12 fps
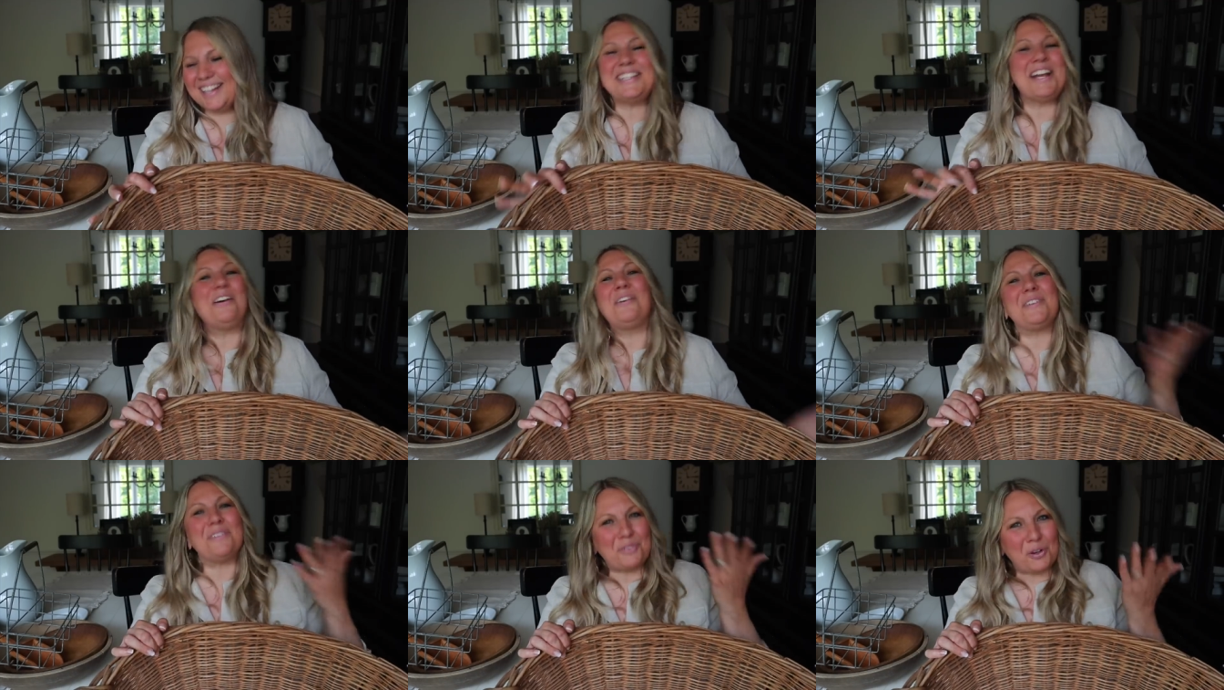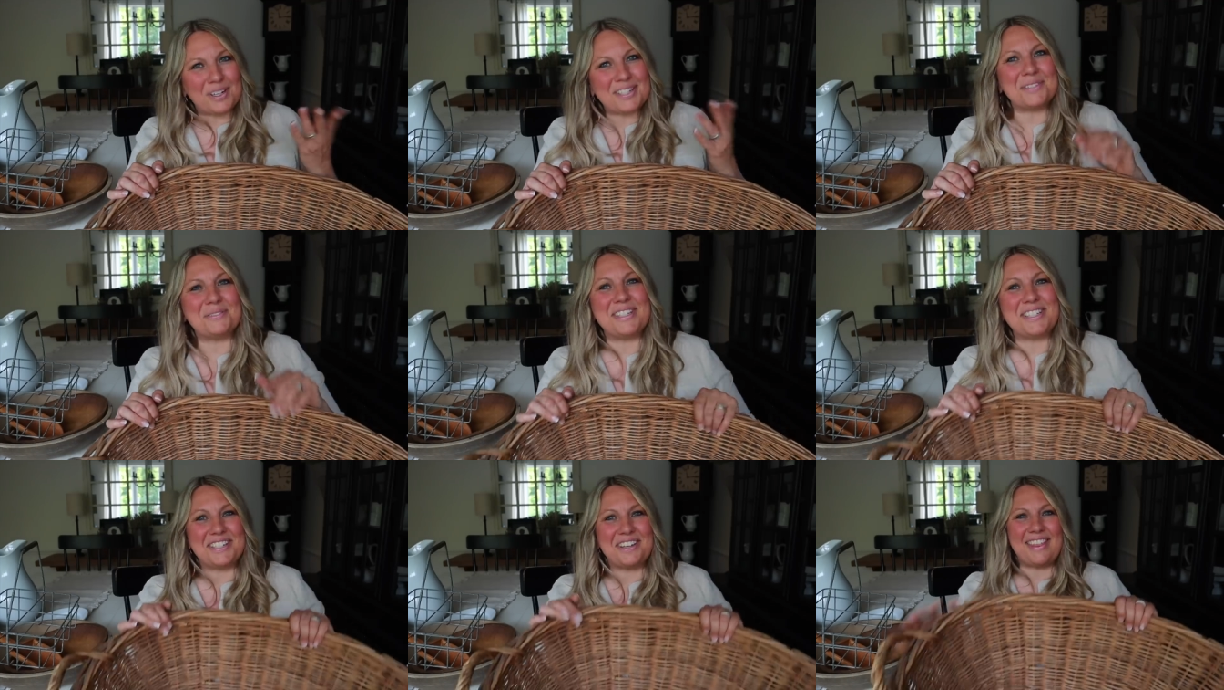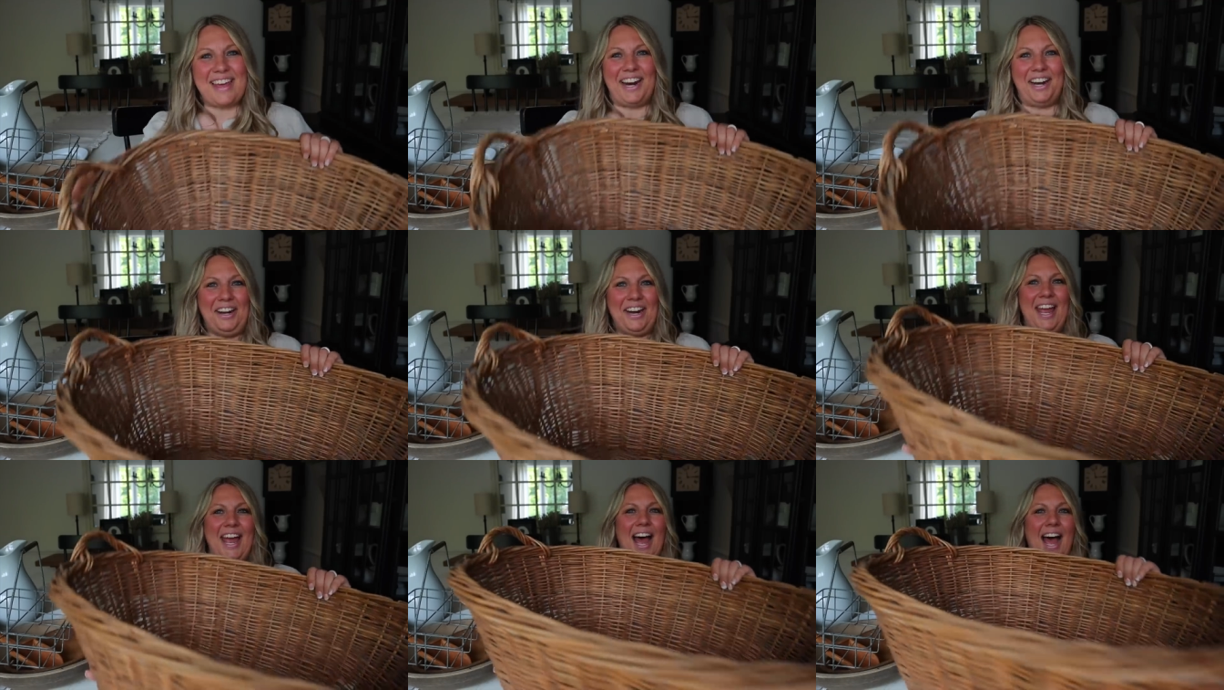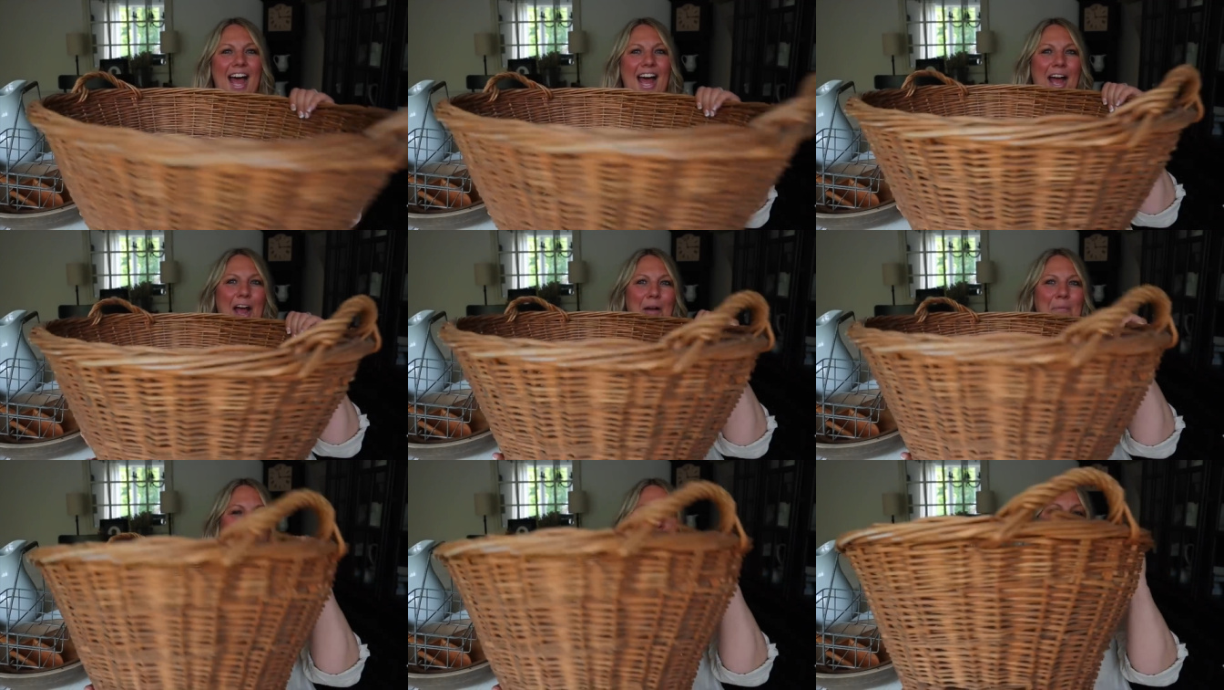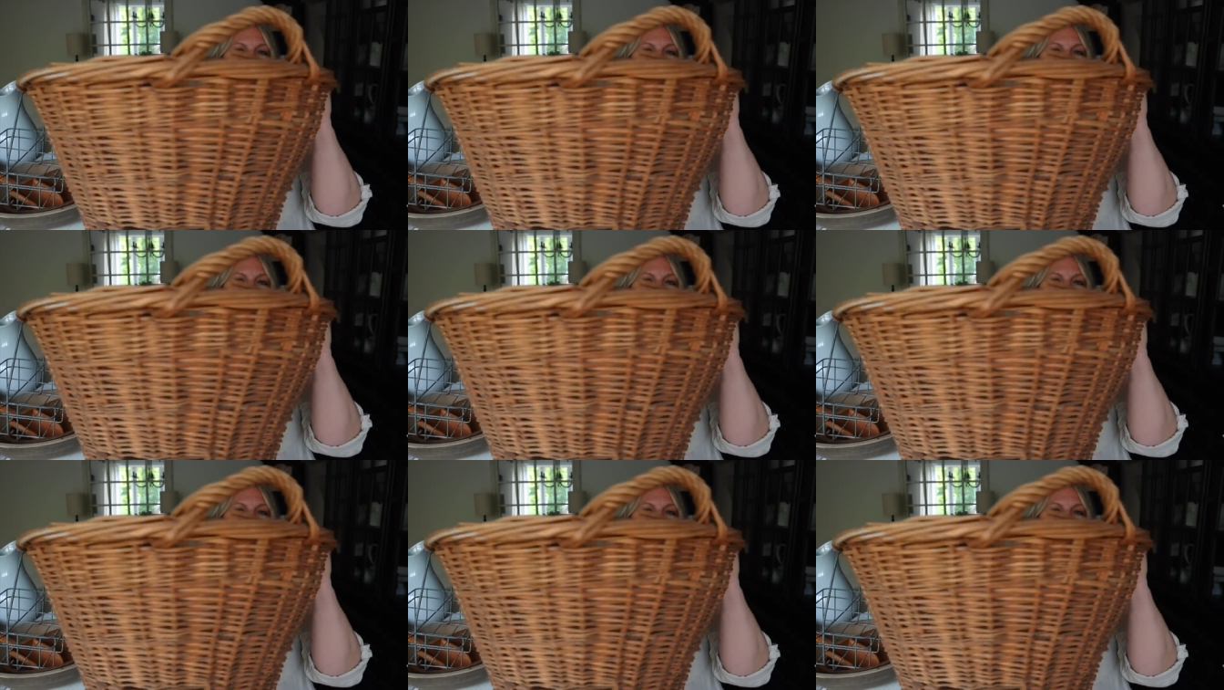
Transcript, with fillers: so of course it was still there. Um,